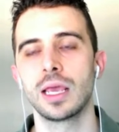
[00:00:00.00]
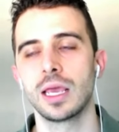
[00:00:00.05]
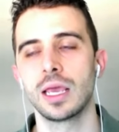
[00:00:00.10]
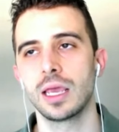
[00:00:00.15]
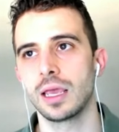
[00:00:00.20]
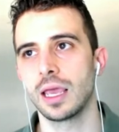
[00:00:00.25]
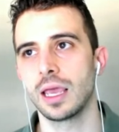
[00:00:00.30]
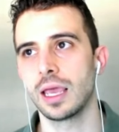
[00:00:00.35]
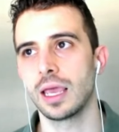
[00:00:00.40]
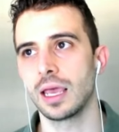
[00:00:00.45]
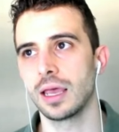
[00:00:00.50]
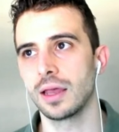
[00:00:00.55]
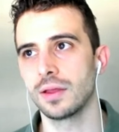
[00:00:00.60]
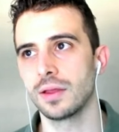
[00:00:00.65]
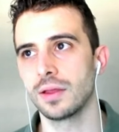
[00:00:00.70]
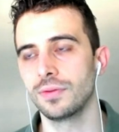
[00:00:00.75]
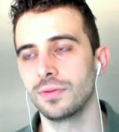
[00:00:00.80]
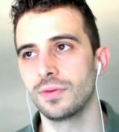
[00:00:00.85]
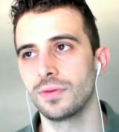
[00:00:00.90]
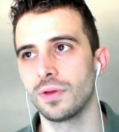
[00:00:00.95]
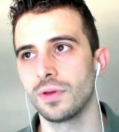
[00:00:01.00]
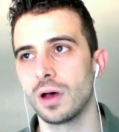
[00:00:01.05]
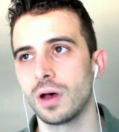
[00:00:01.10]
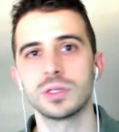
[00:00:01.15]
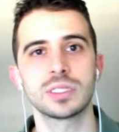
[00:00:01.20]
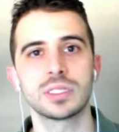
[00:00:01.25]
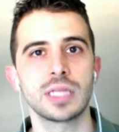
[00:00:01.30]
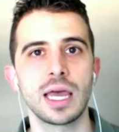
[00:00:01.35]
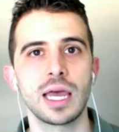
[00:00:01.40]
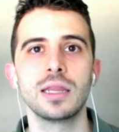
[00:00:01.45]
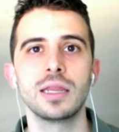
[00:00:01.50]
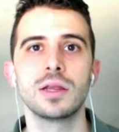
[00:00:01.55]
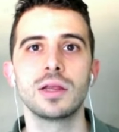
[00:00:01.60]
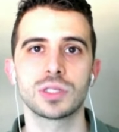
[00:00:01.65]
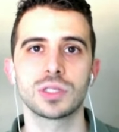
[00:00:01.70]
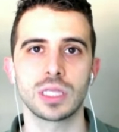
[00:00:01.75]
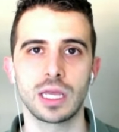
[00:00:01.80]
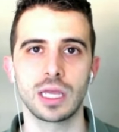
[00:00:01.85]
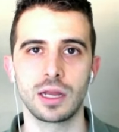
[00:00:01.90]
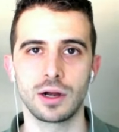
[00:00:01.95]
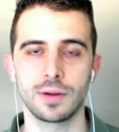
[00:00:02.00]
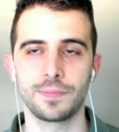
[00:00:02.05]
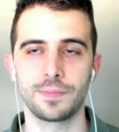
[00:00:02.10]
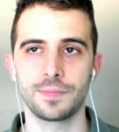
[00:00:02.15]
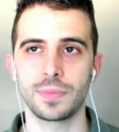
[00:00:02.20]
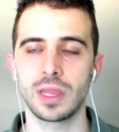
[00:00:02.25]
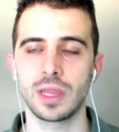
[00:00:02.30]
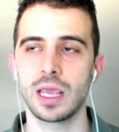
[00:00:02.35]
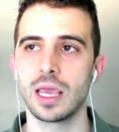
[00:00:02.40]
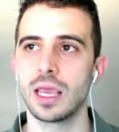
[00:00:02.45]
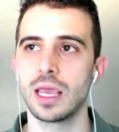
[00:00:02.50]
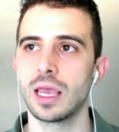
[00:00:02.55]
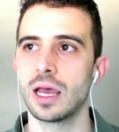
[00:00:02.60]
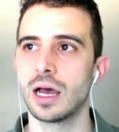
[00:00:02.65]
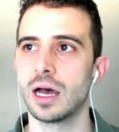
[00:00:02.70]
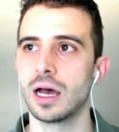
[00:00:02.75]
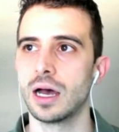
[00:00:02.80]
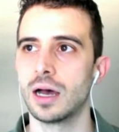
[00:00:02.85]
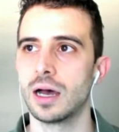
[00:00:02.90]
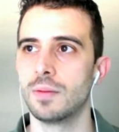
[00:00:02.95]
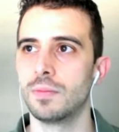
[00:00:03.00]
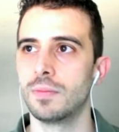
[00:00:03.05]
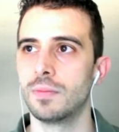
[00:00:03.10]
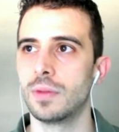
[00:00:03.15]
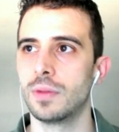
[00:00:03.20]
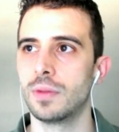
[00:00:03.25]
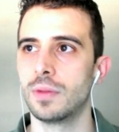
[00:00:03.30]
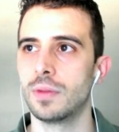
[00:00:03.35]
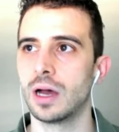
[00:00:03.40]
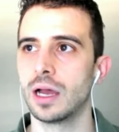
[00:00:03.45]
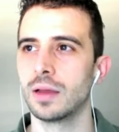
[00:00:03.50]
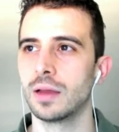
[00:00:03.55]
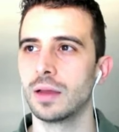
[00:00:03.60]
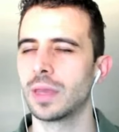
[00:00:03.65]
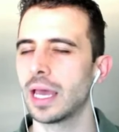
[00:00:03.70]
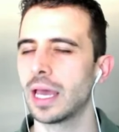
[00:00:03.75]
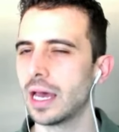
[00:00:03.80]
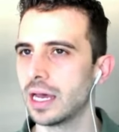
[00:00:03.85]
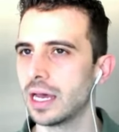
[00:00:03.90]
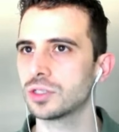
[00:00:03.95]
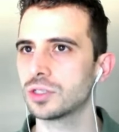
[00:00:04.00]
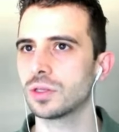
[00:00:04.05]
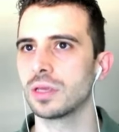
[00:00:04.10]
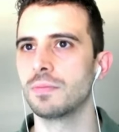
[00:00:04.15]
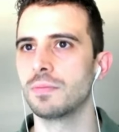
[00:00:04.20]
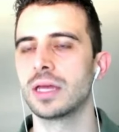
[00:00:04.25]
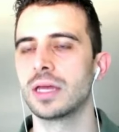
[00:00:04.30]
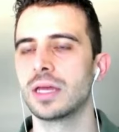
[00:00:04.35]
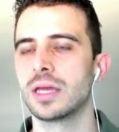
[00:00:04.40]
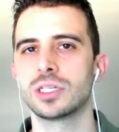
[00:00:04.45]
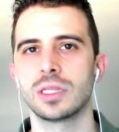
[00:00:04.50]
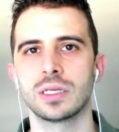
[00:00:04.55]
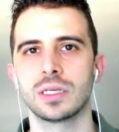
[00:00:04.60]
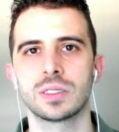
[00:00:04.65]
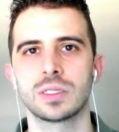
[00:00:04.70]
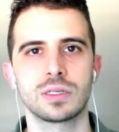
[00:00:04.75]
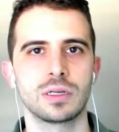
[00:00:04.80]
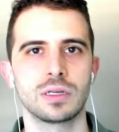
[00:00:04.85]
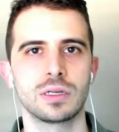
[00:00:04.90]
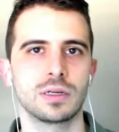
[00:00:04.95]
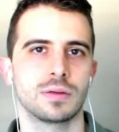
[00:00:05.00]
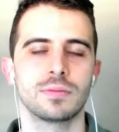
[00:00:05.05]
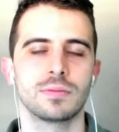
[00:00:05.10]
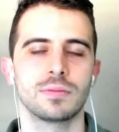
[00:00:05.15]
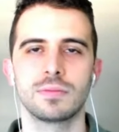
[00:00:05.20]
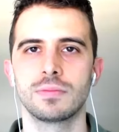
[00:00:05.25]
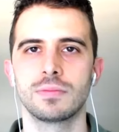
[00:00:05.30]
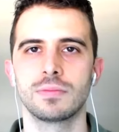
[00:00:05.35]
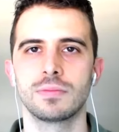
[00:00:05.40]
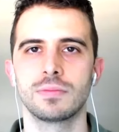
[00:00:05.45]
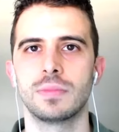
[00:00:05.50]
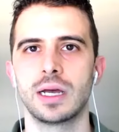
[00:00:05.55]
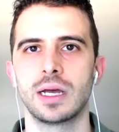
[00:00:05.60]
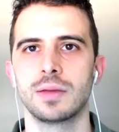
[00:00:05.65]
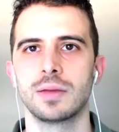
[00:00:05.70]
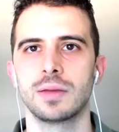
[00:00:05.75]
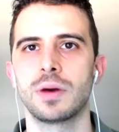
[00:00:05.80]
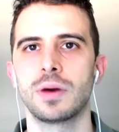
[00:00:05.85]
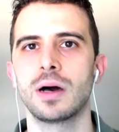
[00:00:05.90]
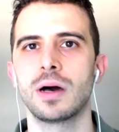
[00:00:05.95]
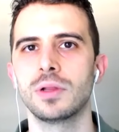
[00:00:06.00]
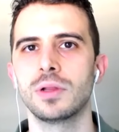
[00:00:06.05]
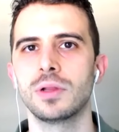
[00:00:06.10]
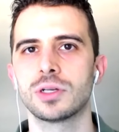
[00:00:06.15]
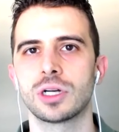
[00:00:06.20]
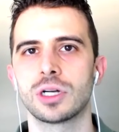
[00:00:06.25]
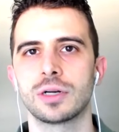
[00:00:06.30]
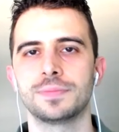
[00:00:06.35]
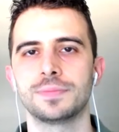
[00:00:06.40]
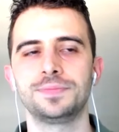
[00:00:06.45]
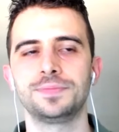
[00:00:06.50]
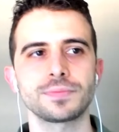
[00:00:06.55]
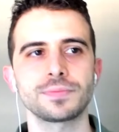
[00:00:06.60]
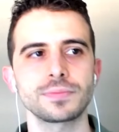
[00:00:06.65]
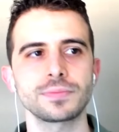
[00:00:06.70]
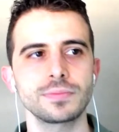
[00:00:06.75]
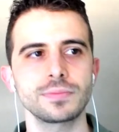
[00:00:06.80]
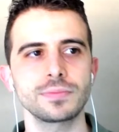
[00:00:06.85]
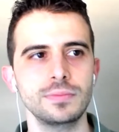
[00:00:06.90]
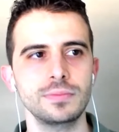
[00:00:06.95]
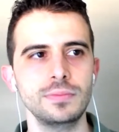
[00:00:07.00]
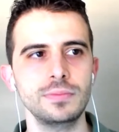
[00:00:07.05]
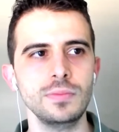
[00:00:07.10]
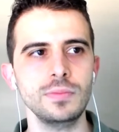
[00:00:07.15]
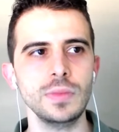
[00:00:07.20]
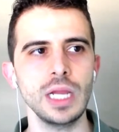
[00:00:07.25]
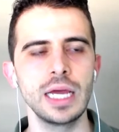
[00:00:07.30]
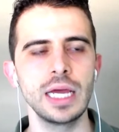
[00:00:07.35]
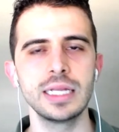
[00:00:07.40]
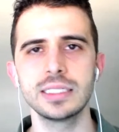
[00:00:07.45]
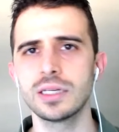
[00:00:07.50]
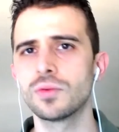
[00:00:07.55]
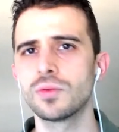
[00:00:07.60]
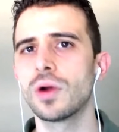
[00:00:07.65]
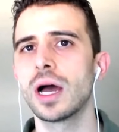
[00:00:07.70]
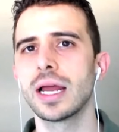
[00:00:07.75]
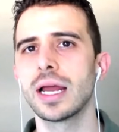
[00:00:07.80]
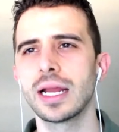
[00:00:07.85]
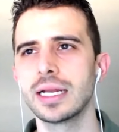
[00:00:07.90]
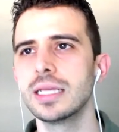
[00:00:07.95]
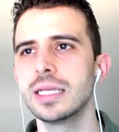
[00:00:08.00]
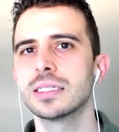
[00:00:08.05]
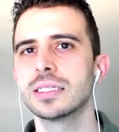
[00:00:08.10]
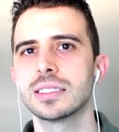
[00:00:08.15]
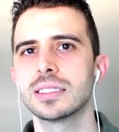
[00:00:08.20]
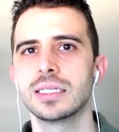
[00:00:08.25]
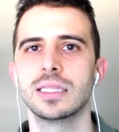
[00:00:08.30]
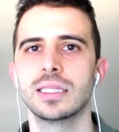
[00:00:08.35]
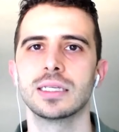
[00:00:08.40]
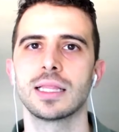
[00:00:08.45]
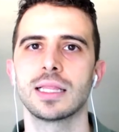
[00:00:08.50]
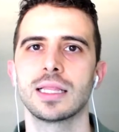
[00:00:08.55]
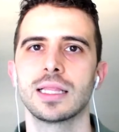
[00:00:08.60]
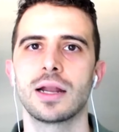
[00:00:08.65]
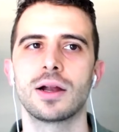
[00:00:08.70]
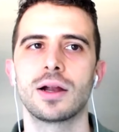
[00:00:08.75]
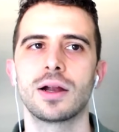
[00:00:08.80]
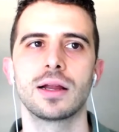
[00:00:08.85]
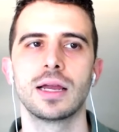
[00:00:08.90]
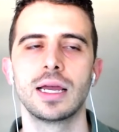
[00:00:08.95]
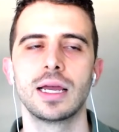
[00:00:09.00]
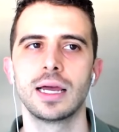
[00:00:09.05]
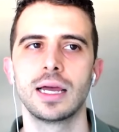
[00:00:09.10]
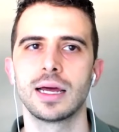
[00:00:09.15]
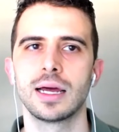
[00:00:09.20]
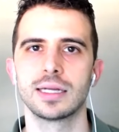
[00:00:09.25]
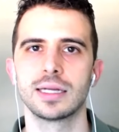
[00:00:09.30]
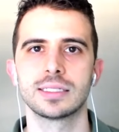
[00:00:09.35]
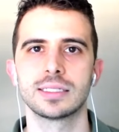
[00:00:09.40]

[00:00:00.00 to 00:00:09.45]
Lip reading: And almost 10 years later, I casually mentioned this to my publisher. And he said, Ryan, I need to see this letter. I said, I